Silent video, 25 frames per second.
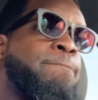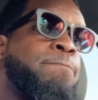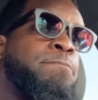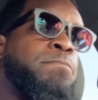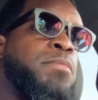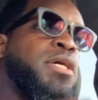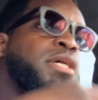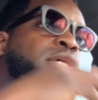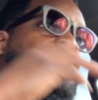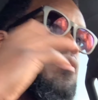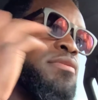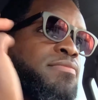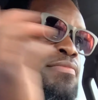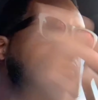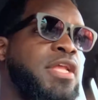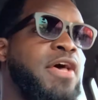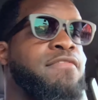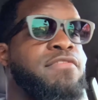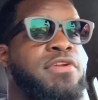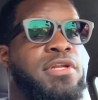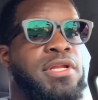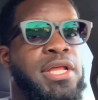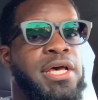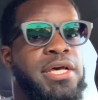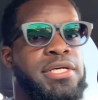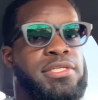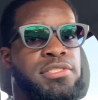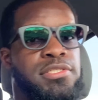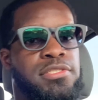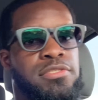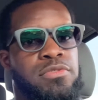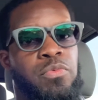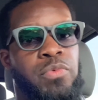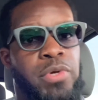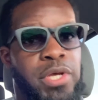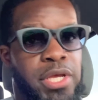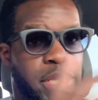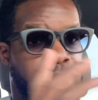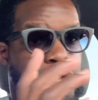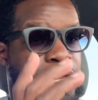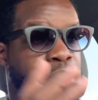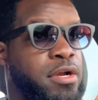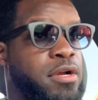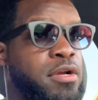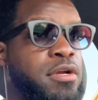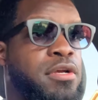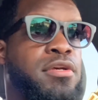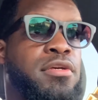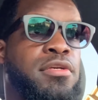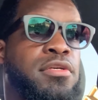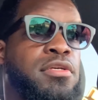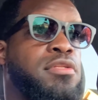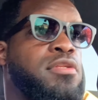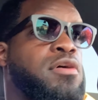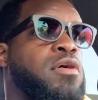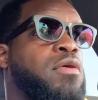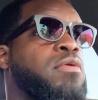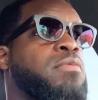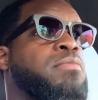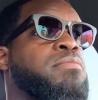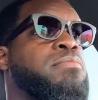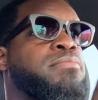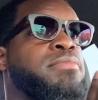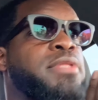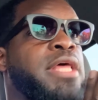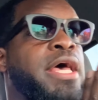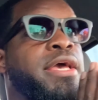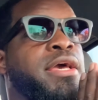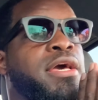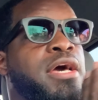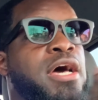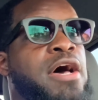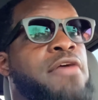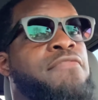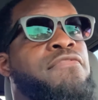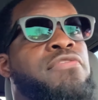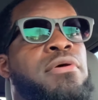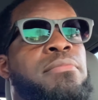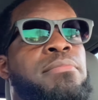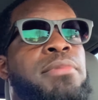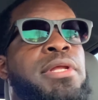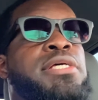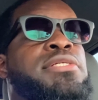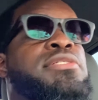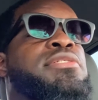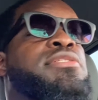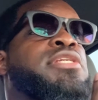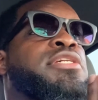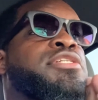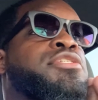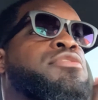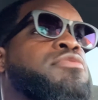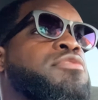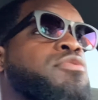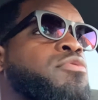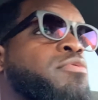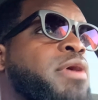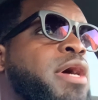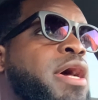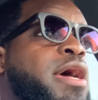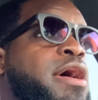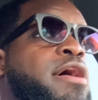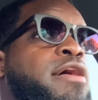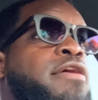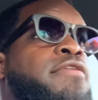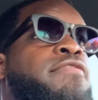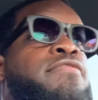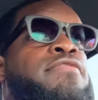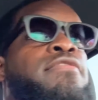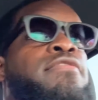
But nevertheless, we're here, you know, thank God for the blessings that you do have.